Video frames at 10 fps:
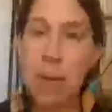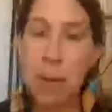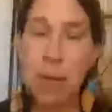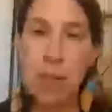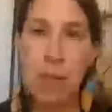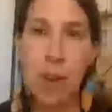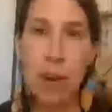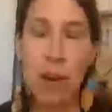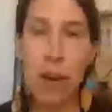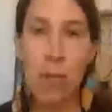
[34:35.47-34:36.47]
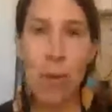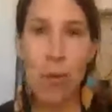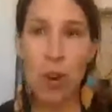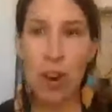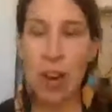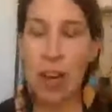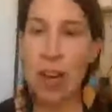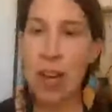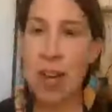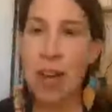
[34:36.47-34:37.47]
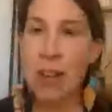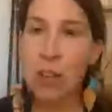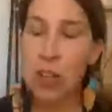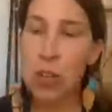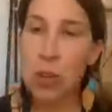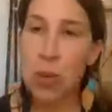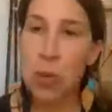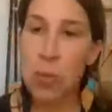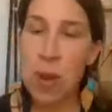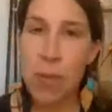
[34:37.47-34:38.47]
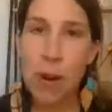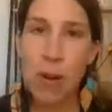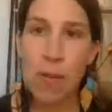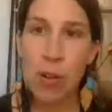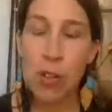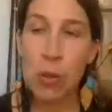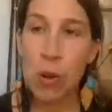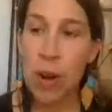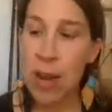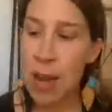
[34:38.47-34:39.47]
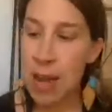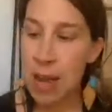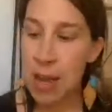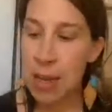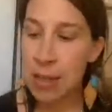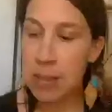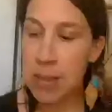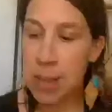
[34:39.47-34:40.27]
It was very rewarding to be a part of her story and